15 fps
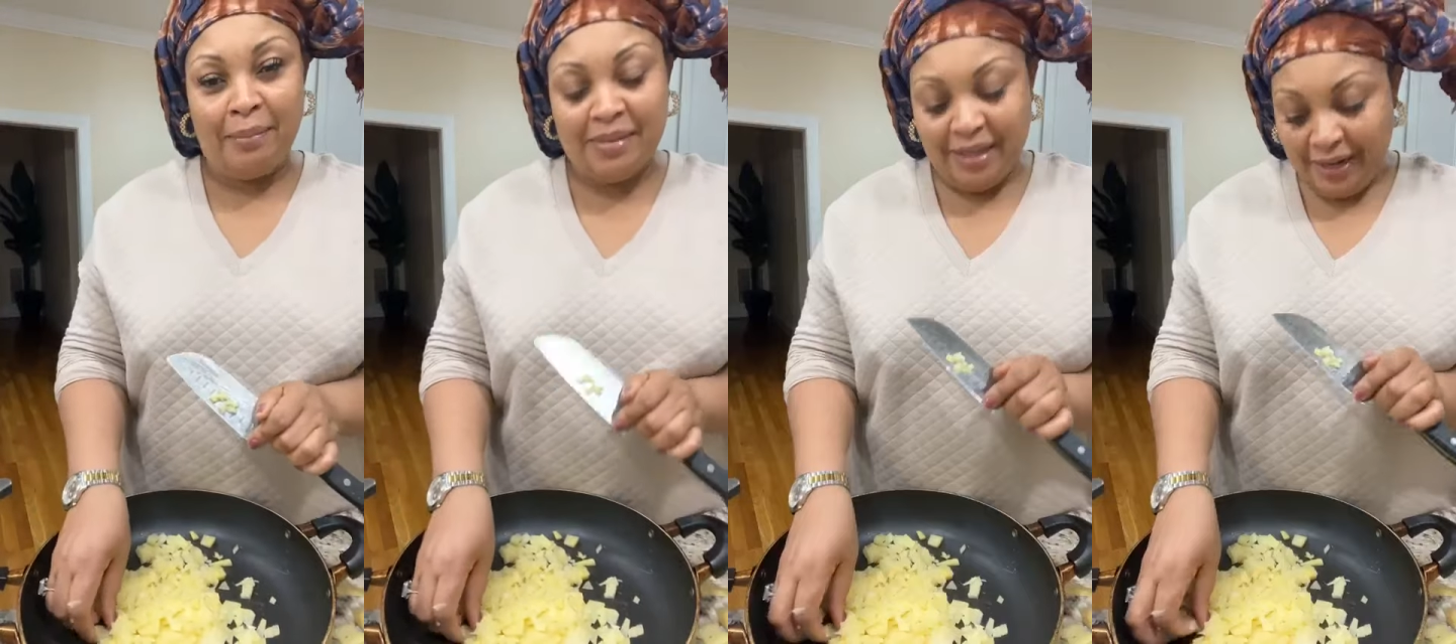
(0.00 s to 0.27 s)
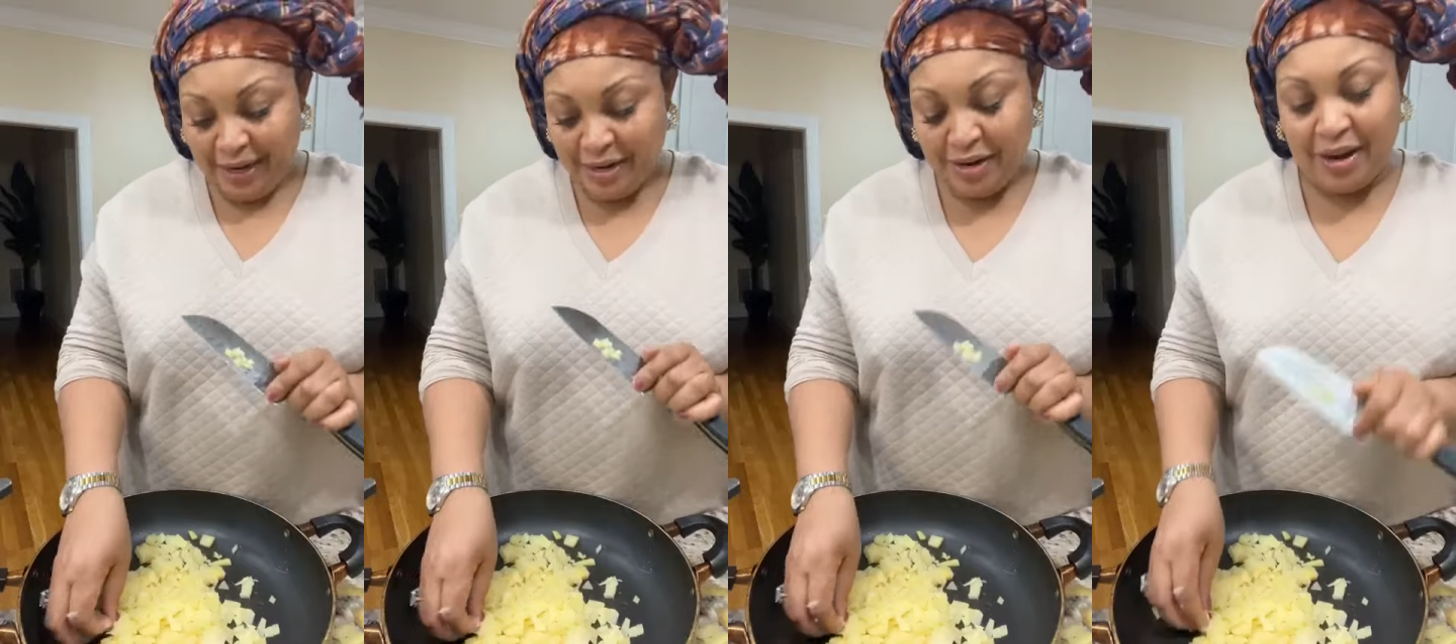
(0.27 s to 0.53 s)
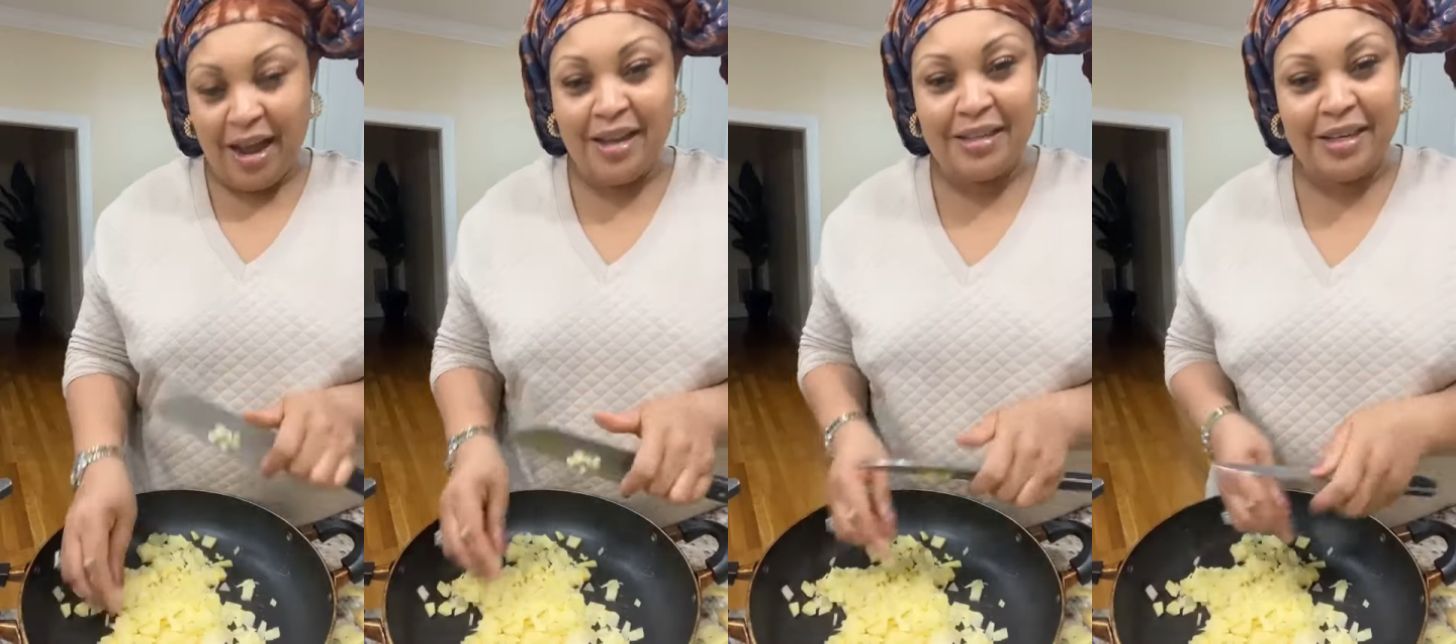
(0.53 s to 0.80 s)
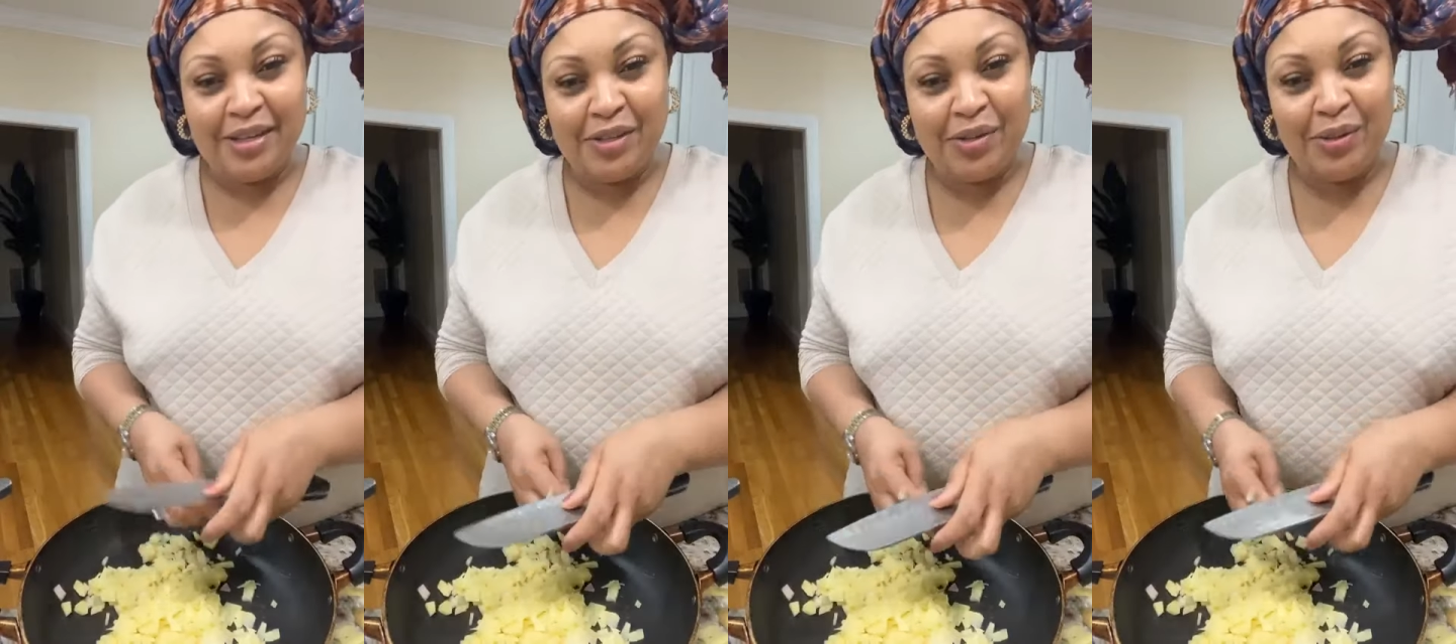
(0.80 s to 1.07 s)
I'm telling you
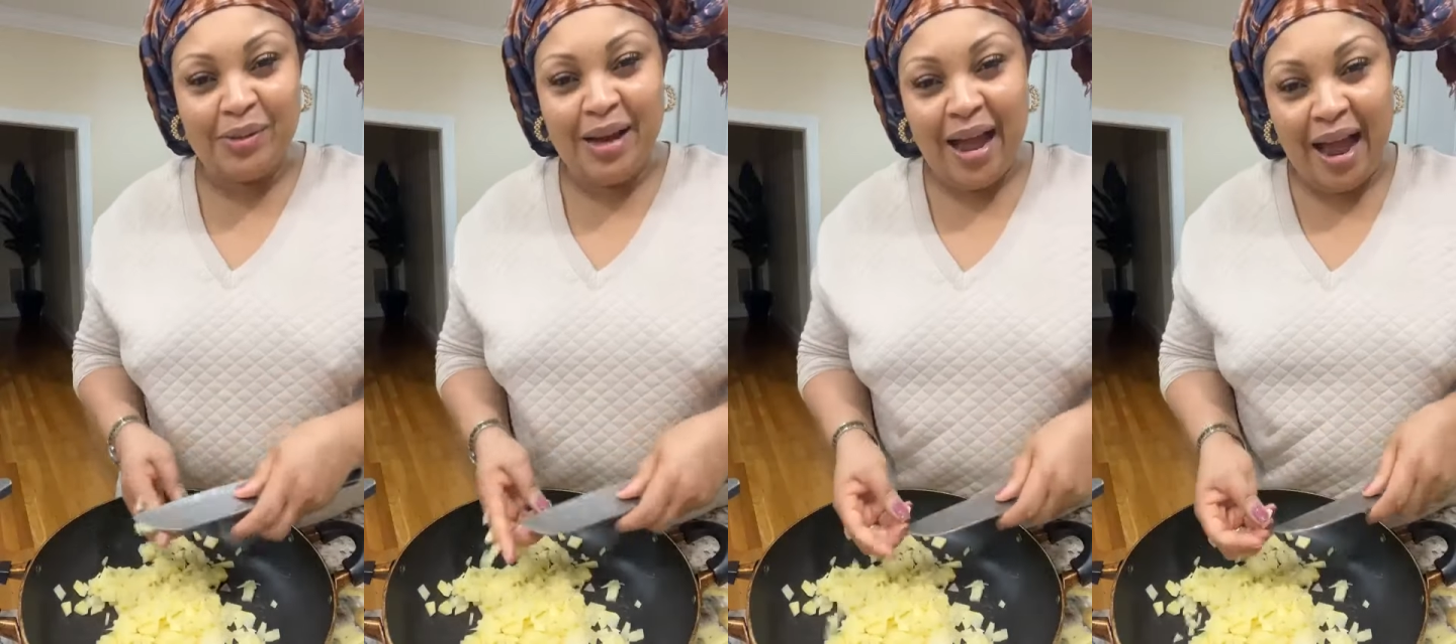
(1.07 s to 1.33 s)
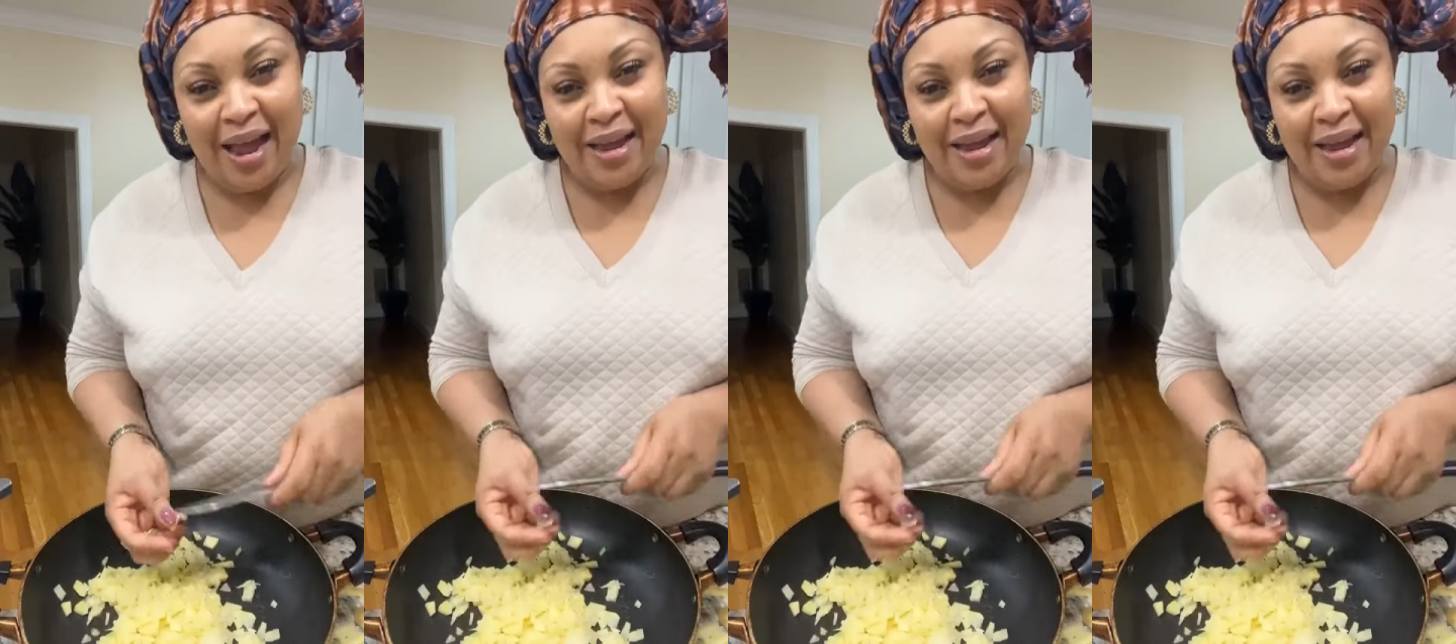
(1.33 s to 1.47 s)
guys the truth.